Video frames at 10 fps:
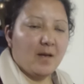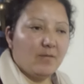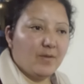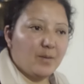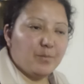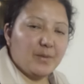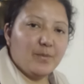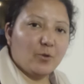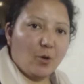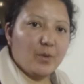where
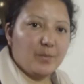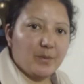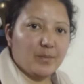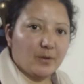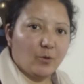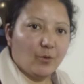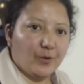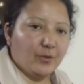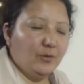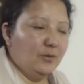common people go,
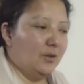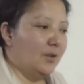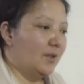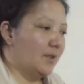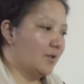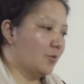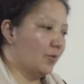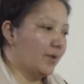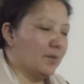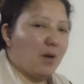you know, so
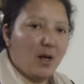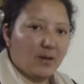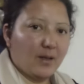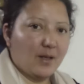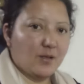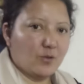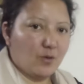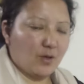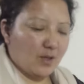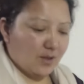in the market
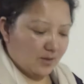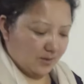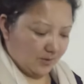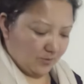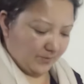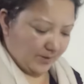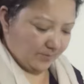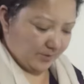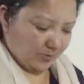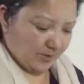or, you know,
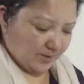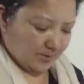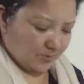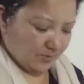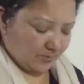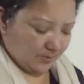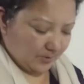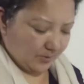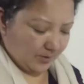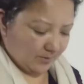wherever, or in
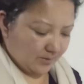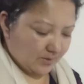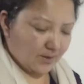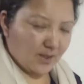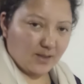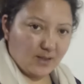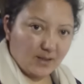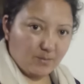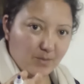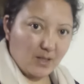the at
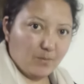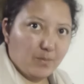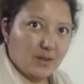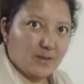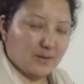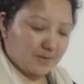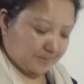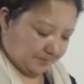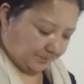the main places.